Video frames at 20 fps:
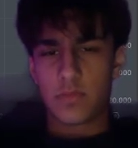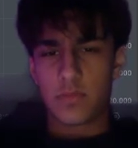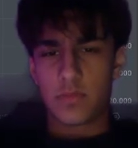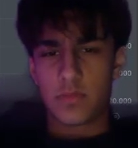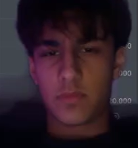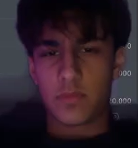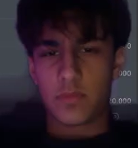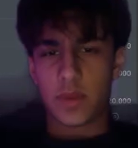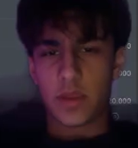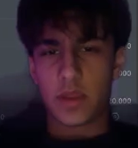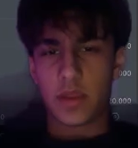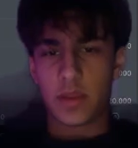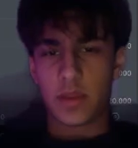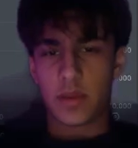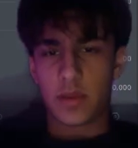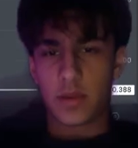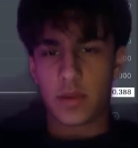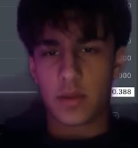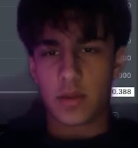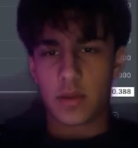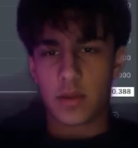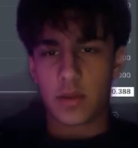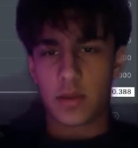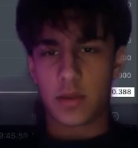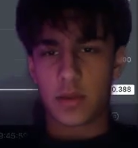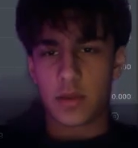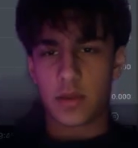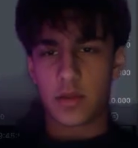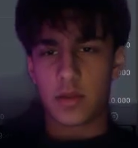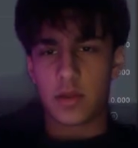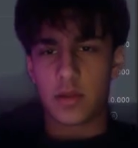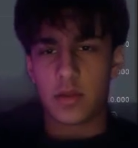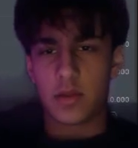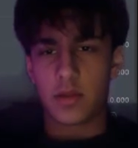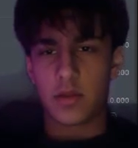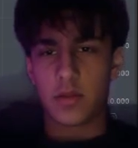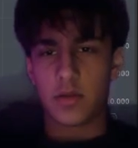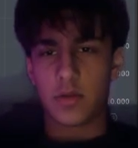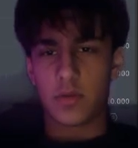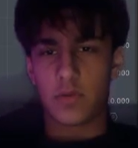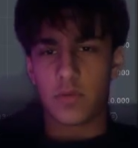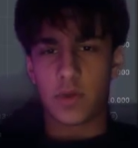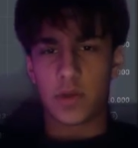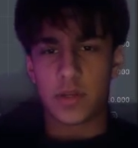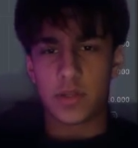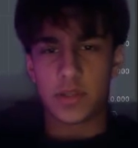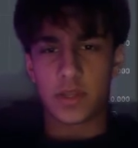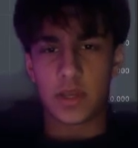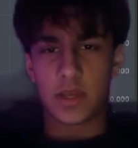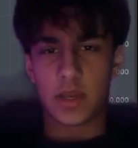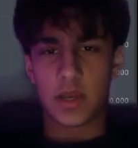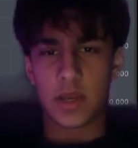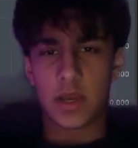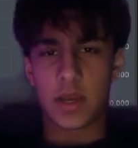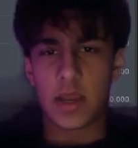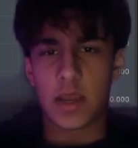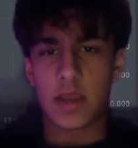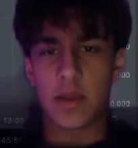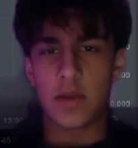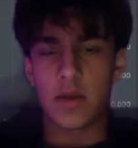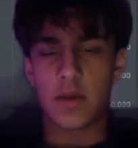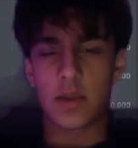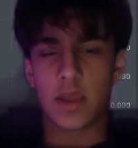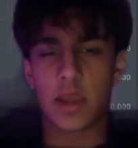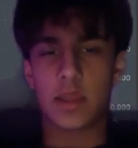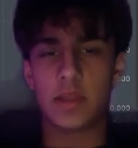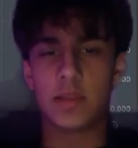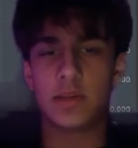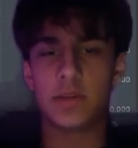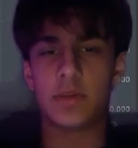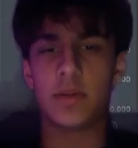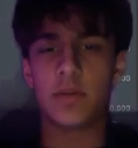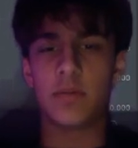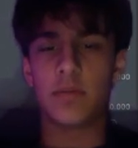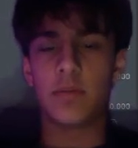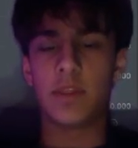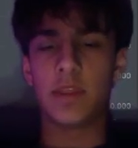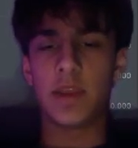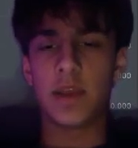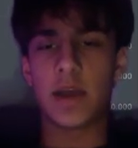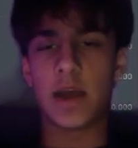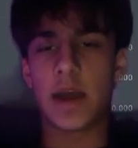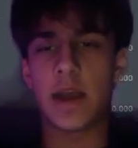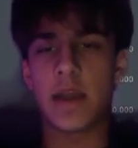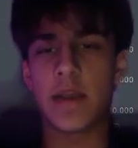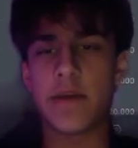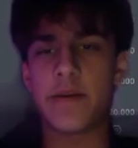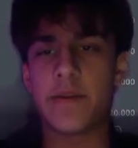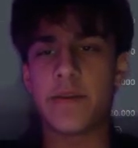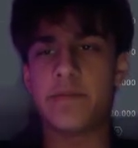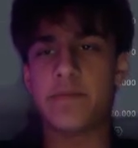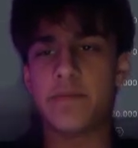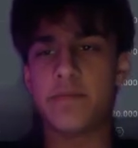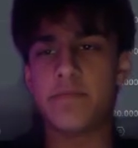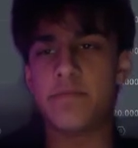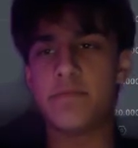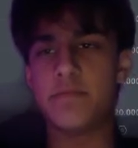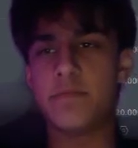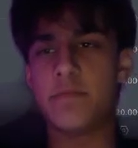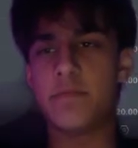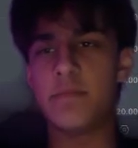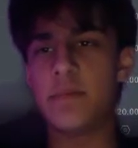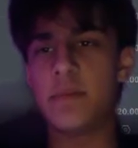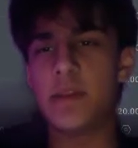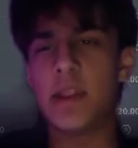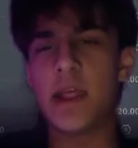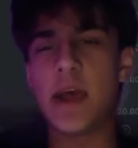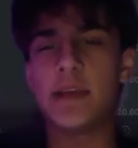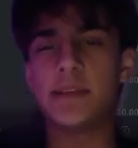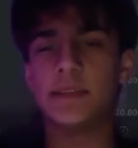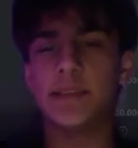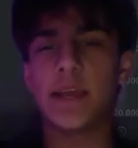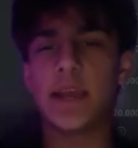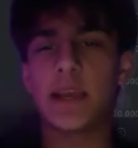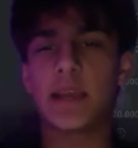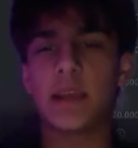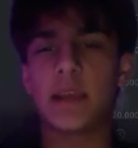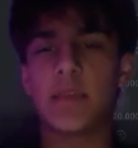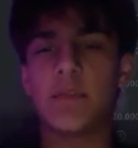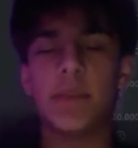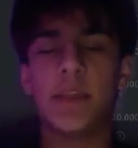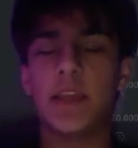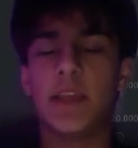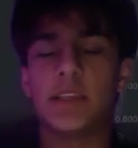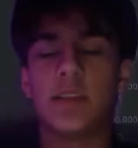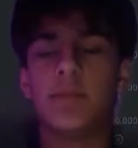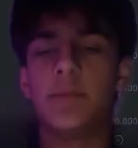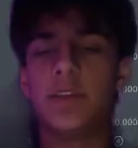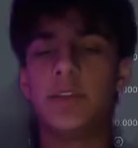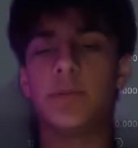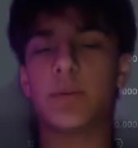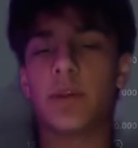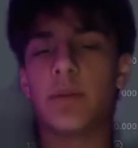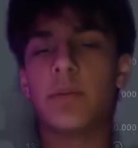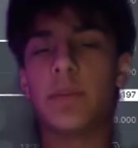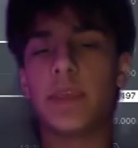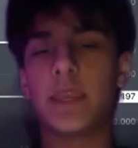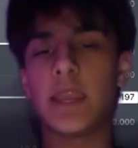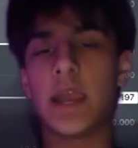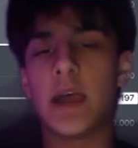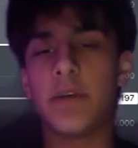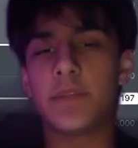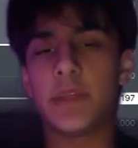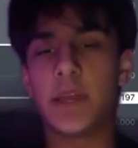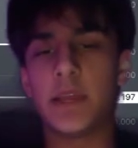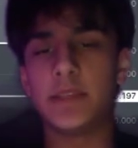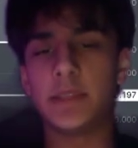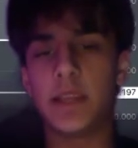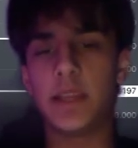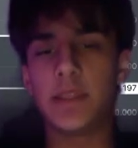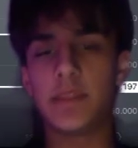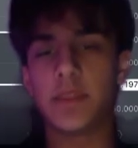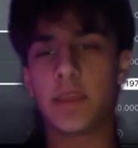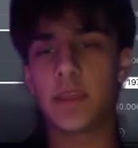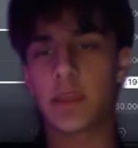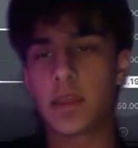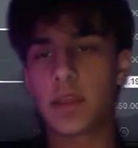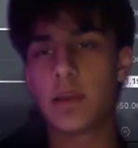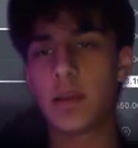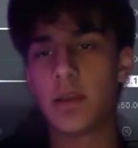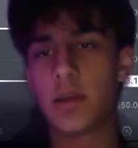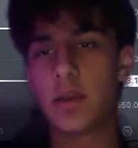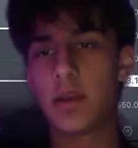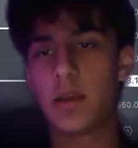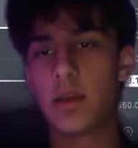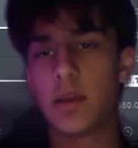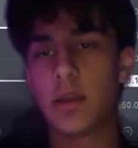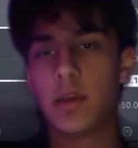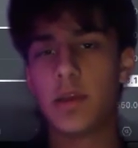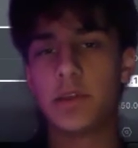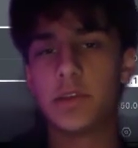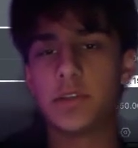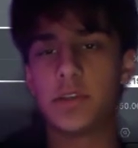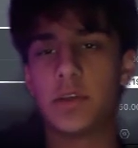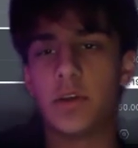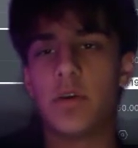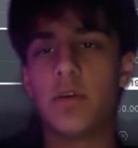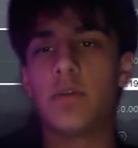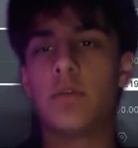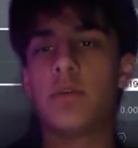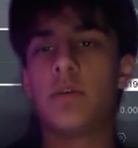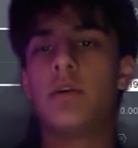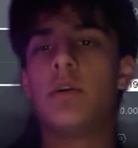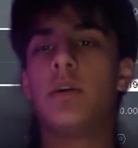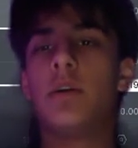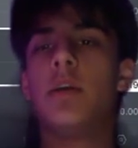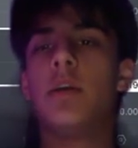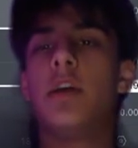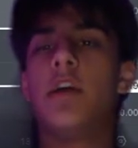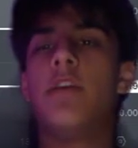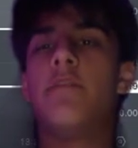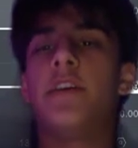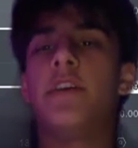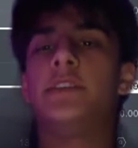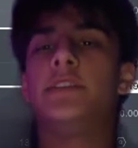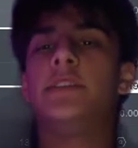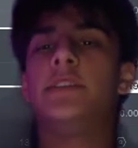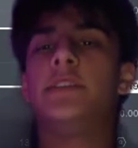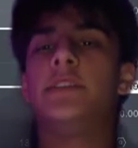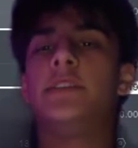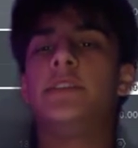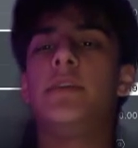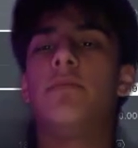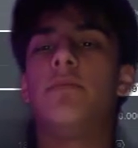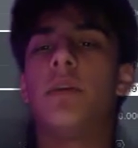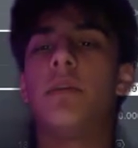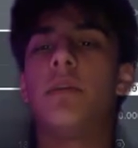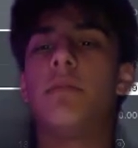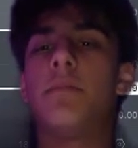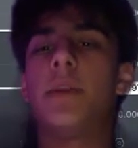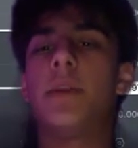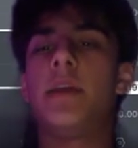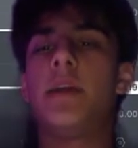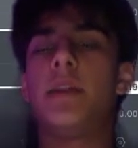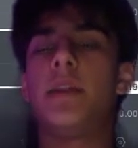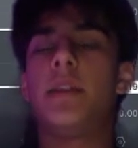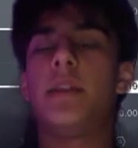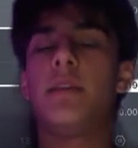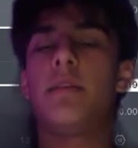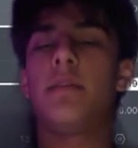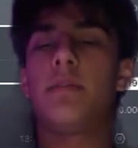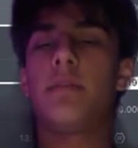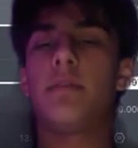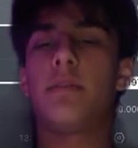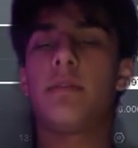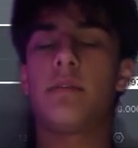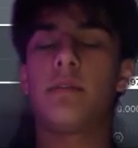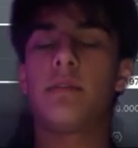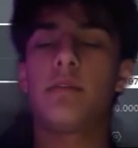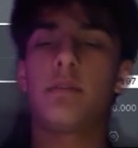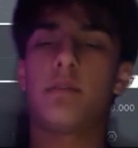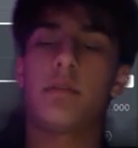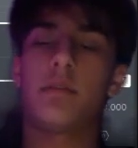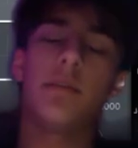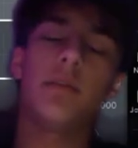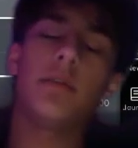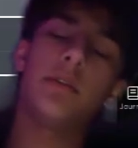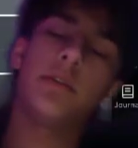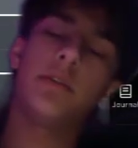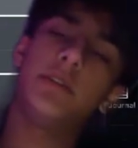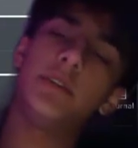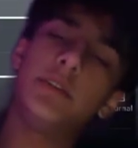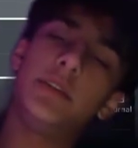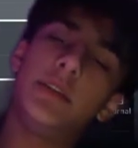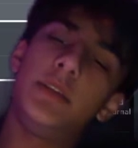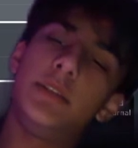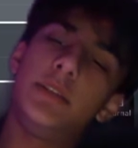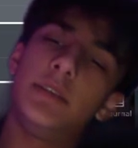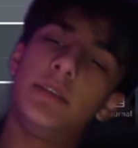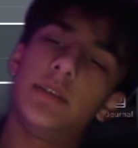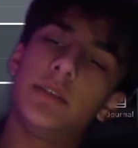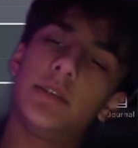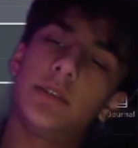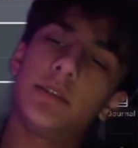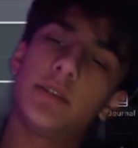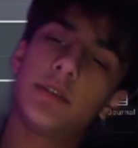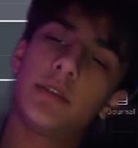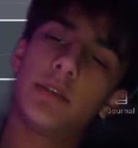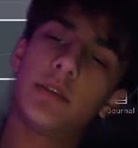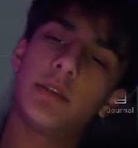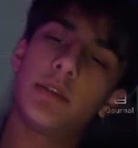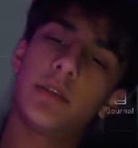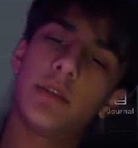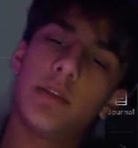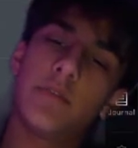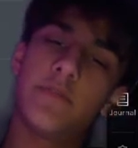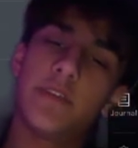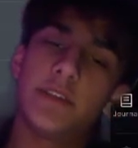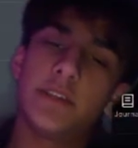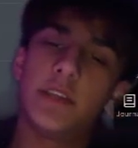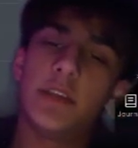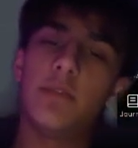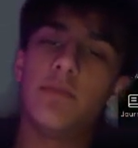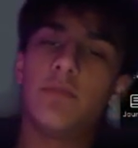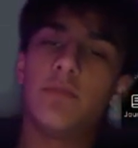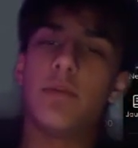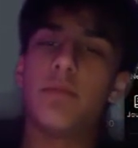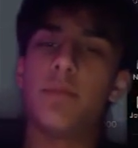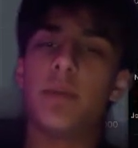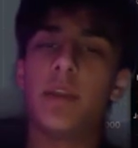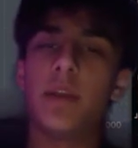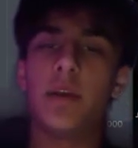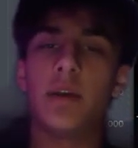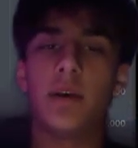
Wait, where's the high? Okay, there's not really a high on Nasdaq. I mean S&P, so we can't really count that as anything. So if I see a 1 minute, oh Jesus, if I see a 1 minute